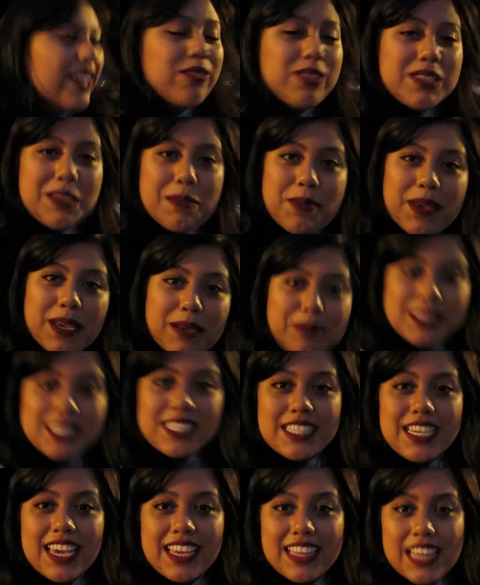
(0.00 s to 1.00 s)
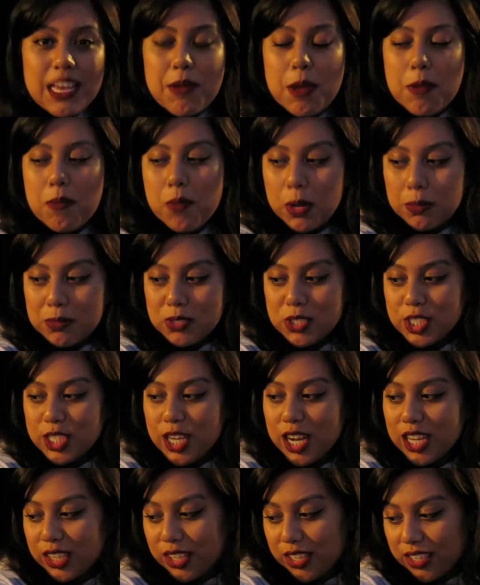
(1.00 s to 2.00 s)
it was a big mistake that my mom just
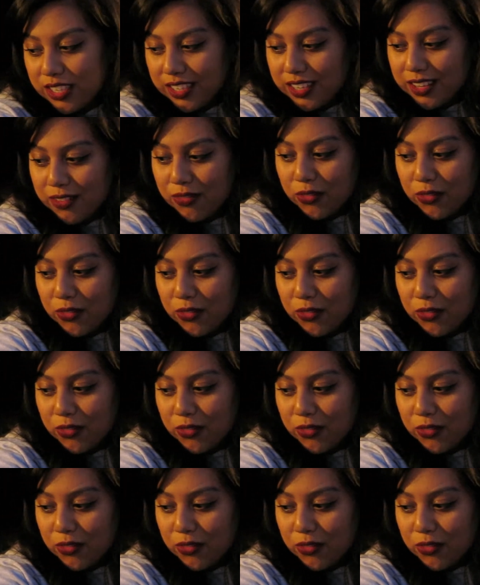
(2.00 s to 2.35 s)
got the